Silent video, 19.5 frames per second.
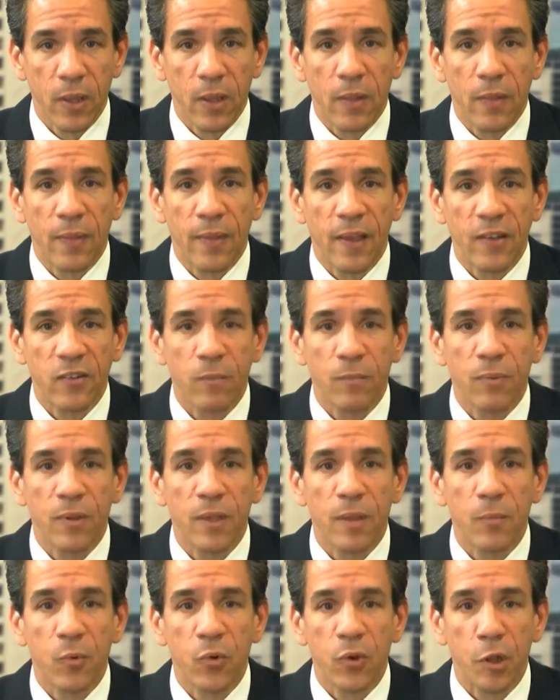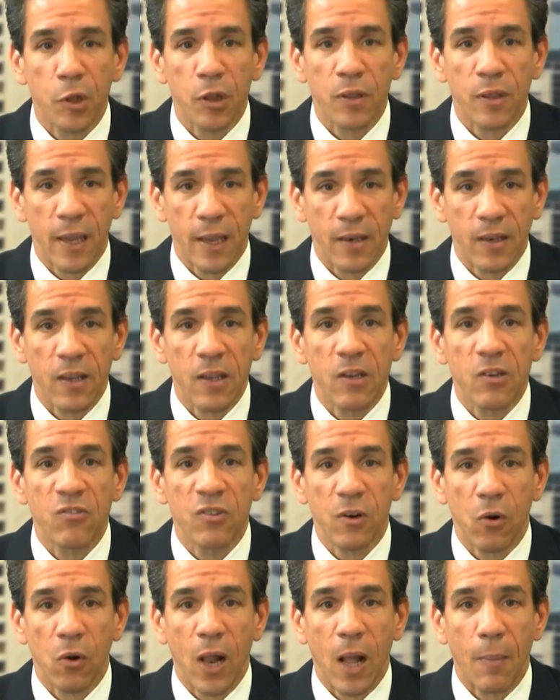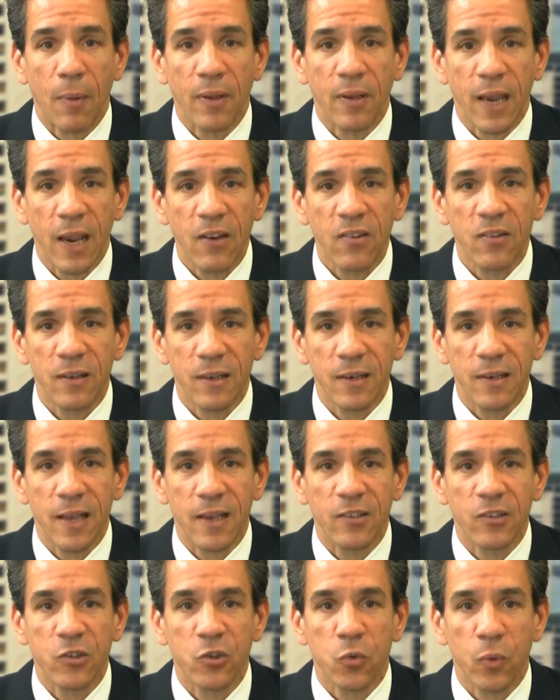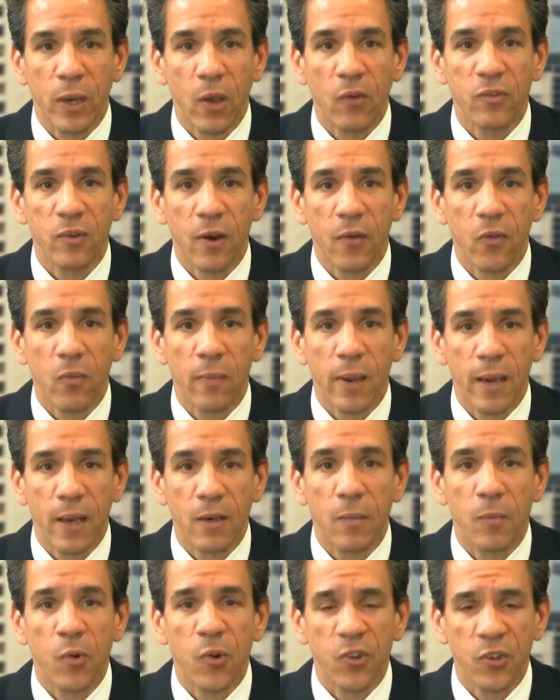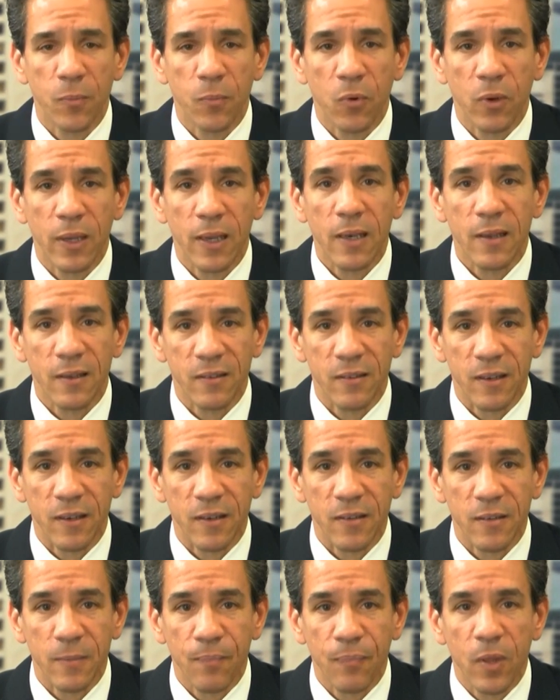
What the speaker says: The S&P Muni State General Obligation Index trails other main municipal indices.